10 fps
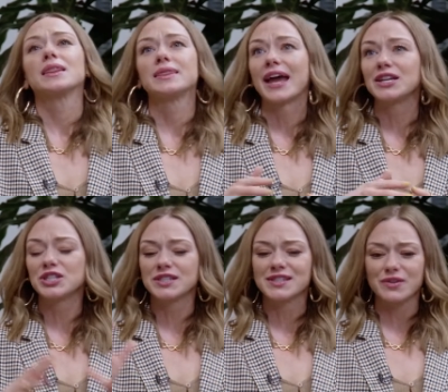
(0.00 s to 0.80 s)
they
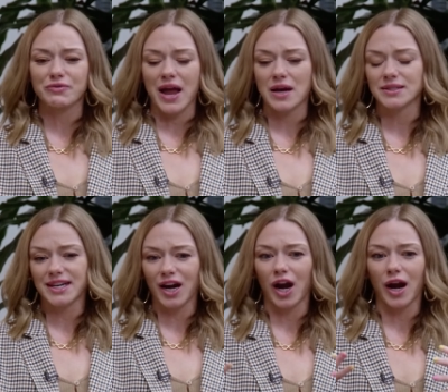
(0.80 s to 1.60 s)
just
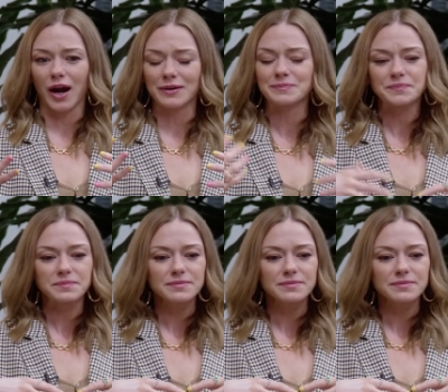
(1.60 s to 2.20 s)
surrounded her